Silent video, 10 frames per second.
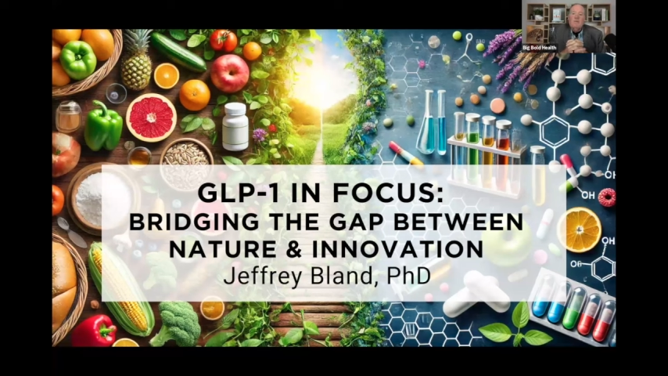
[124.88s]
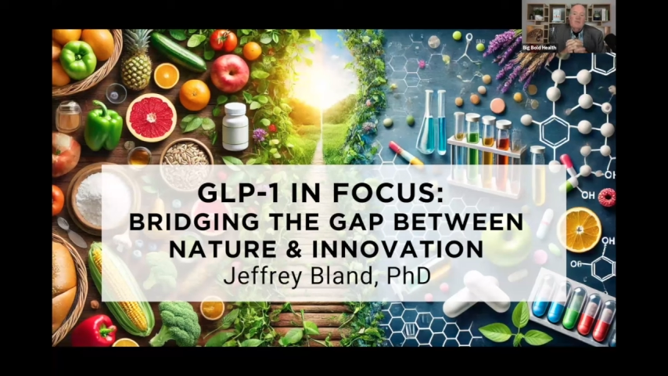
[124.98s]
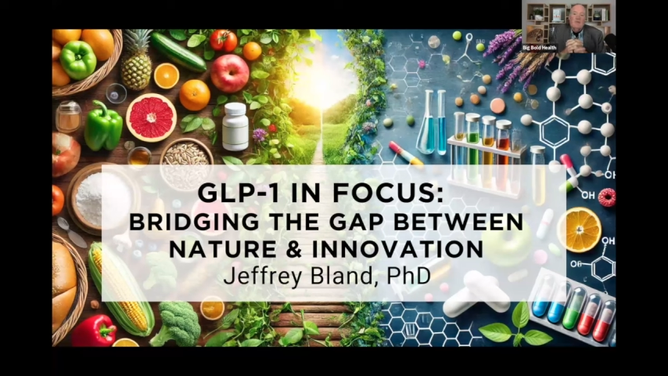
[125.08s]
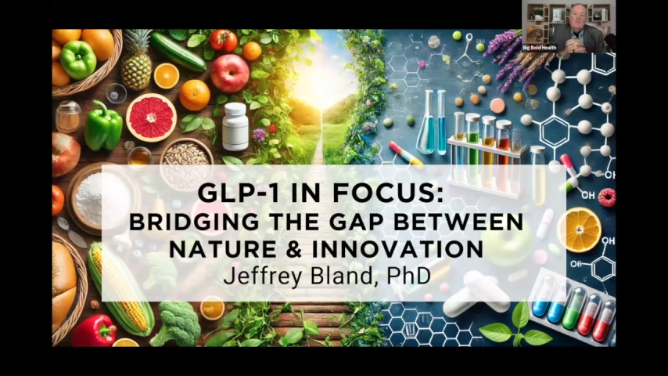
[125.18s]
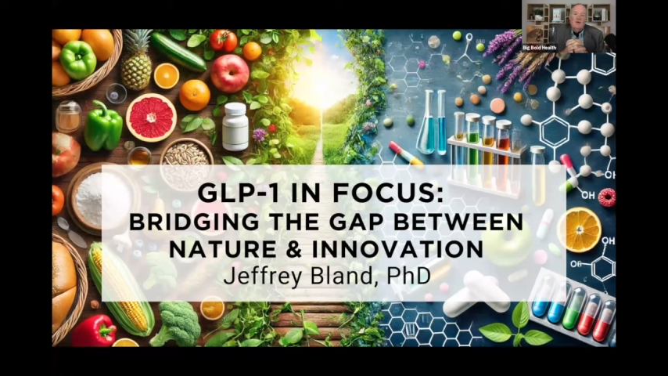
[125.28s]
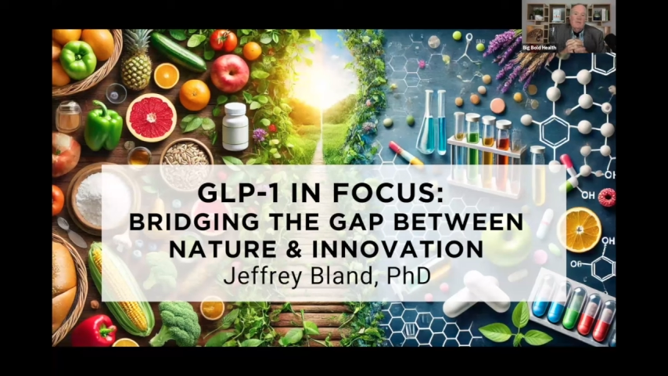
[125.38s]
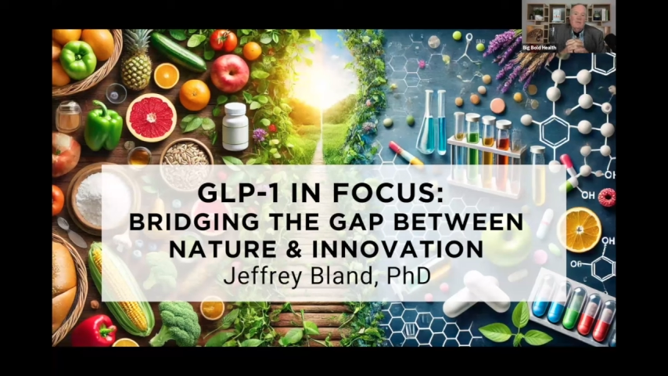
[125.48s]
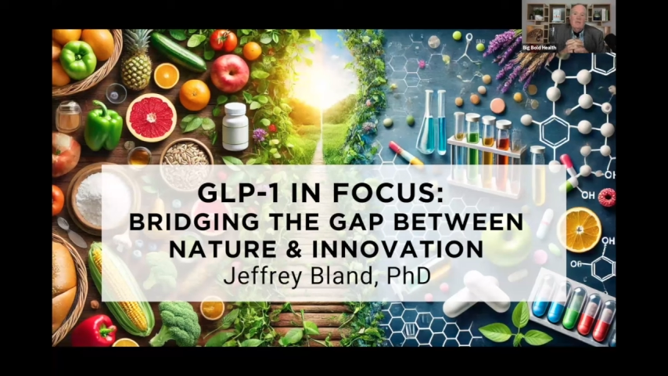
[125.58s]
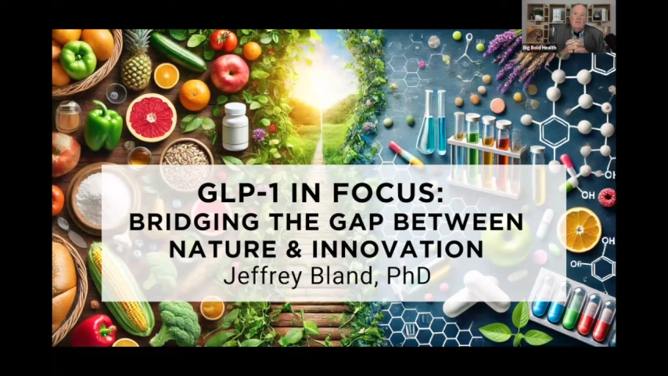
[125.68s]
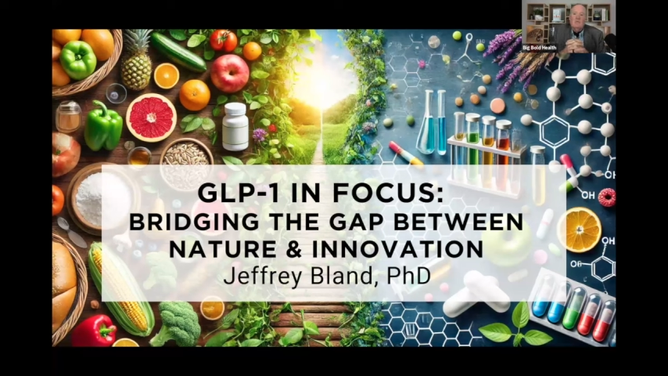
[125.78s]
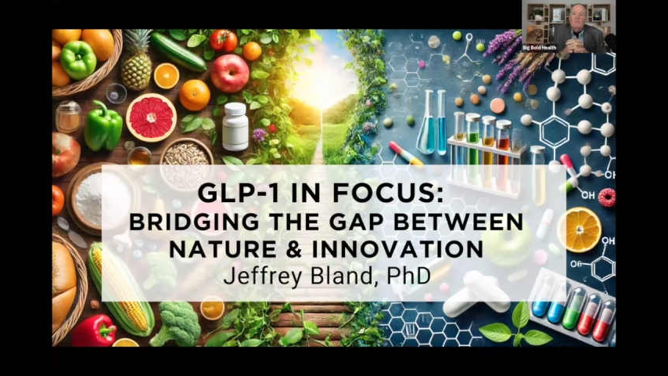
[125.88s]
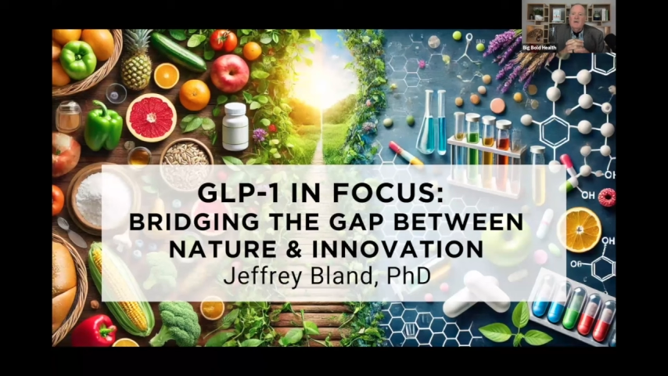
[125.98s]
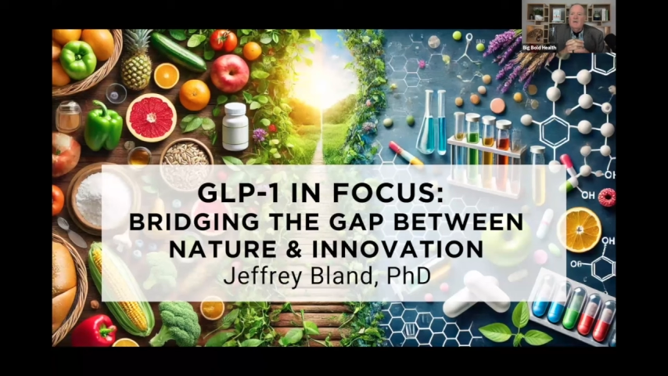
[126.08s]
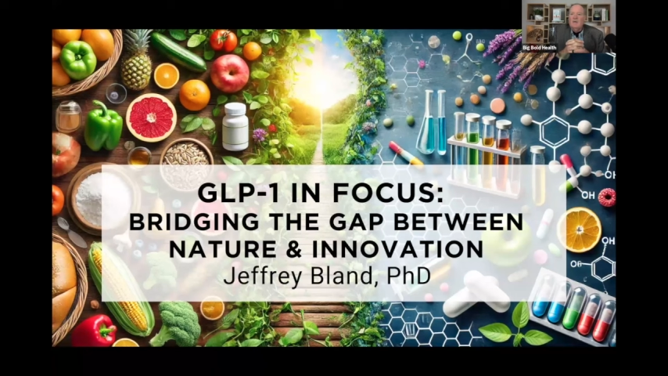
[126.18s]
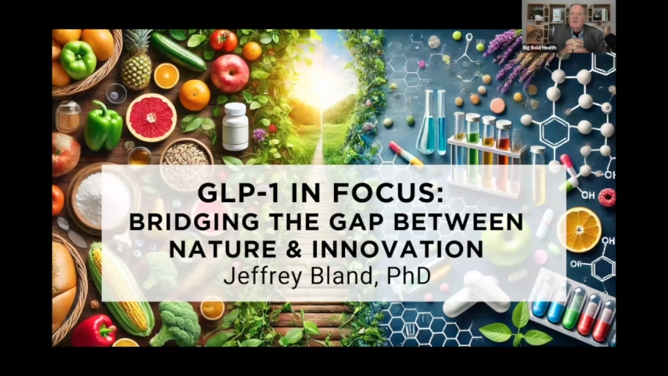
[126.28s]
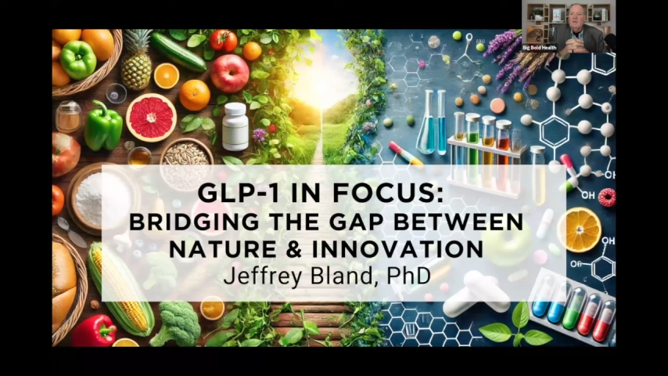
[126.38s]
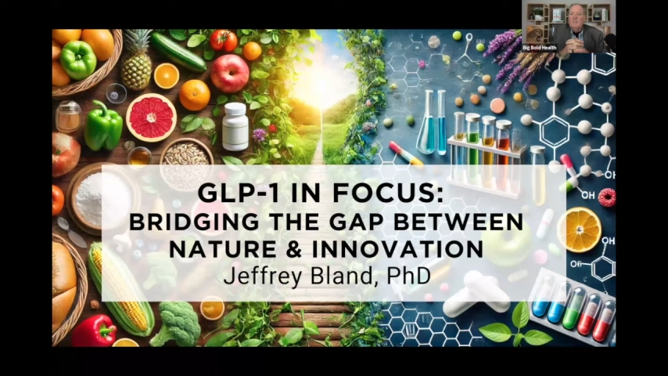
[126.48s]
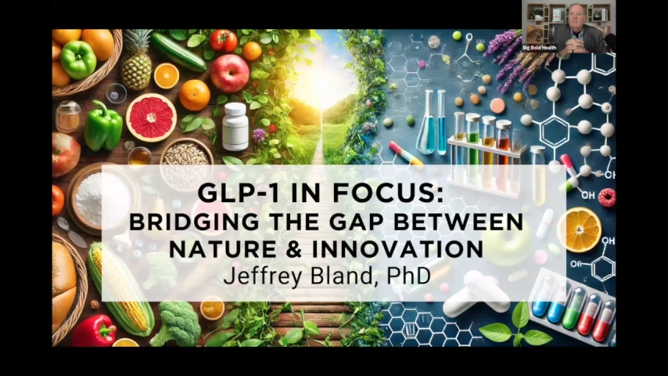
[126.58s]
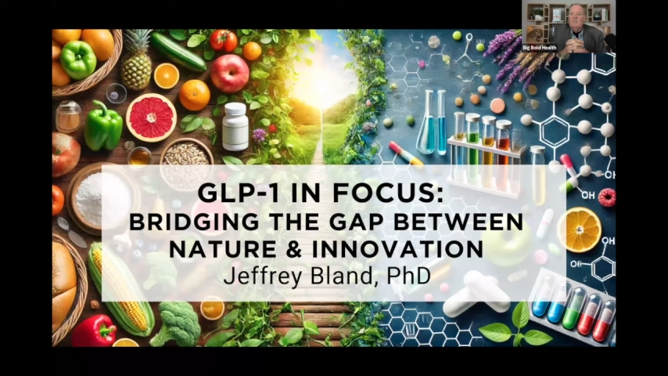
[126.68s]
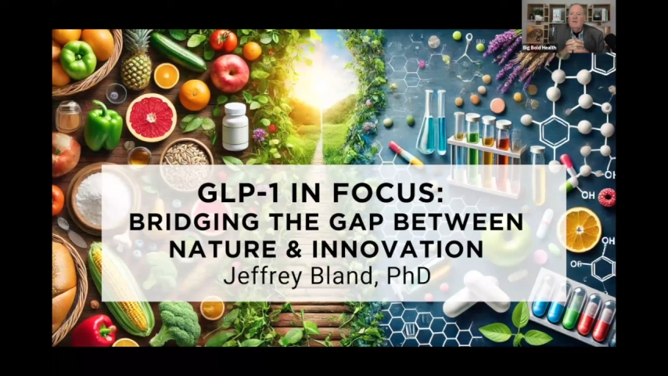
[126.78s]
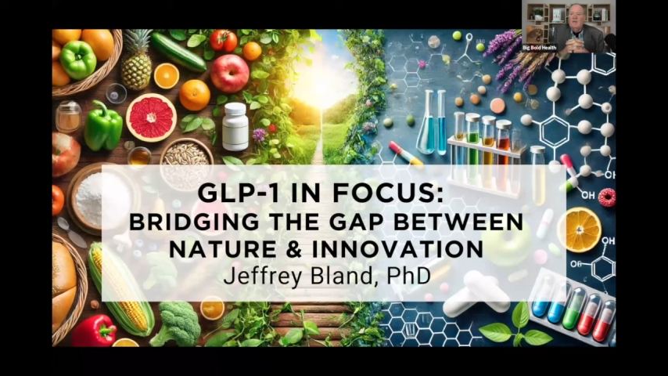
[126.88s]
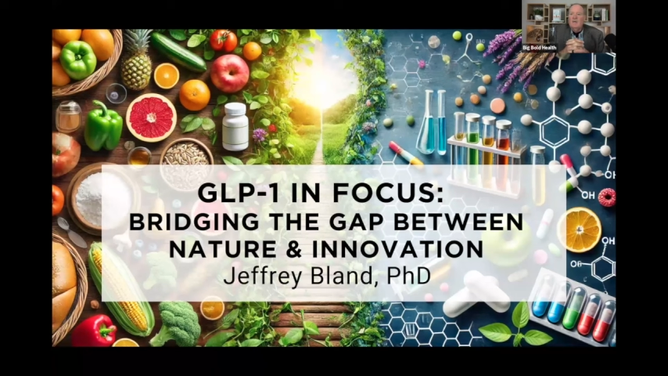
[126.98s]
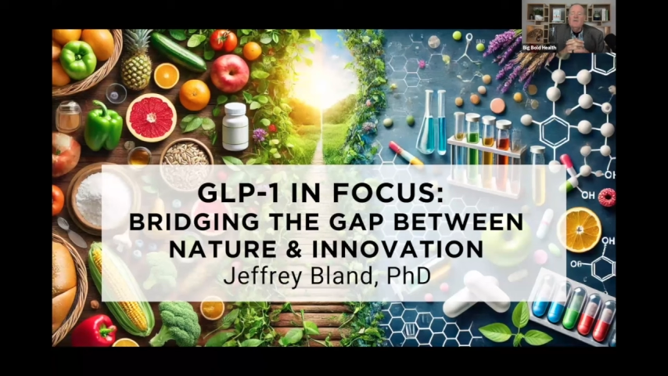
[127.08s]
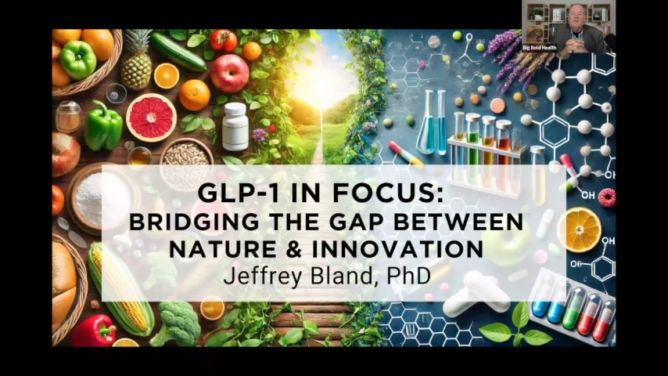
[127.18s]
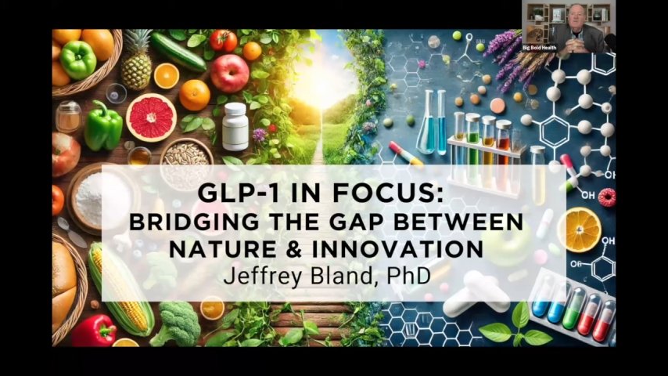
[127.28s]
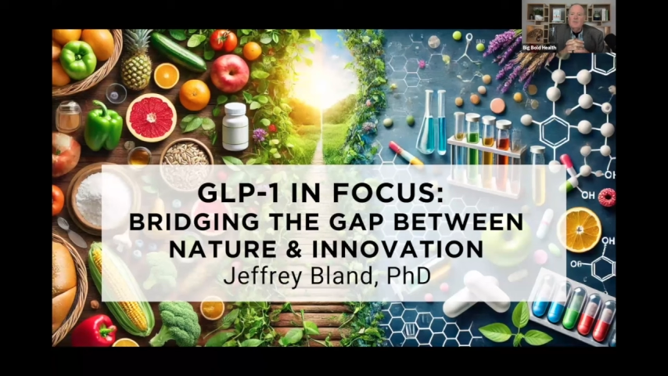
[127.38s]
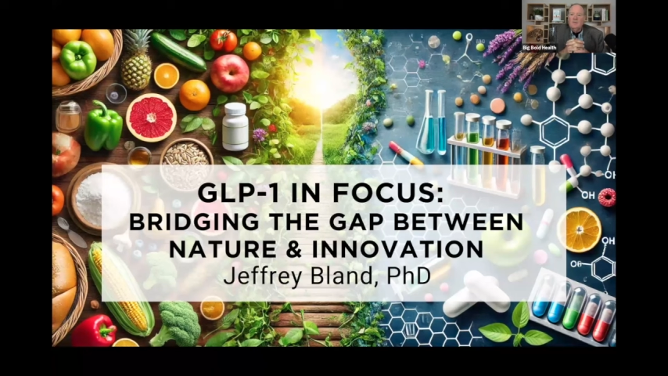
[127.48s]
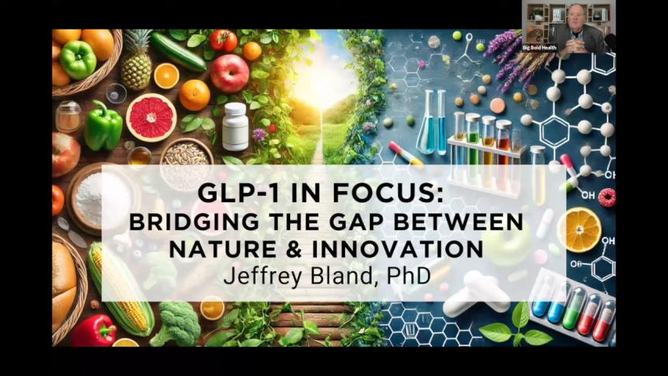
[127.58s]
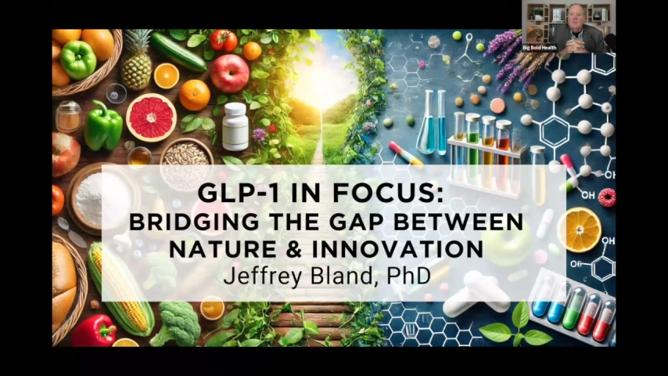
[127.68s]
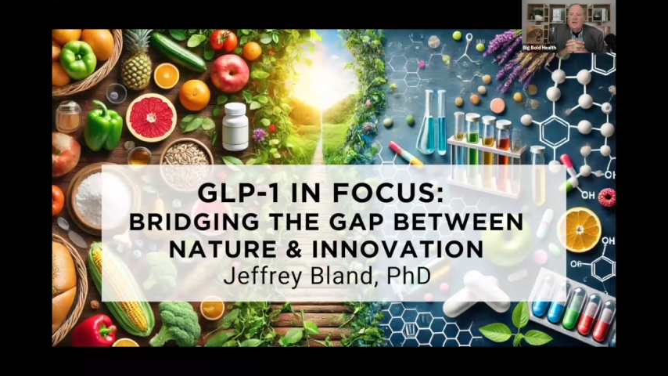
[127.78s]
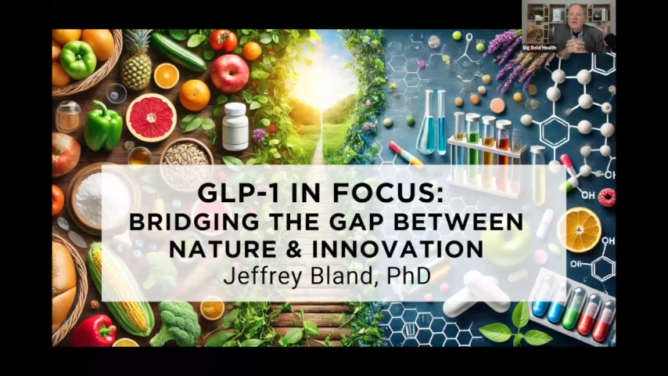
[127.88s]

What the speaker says: [unreadable: no face in view]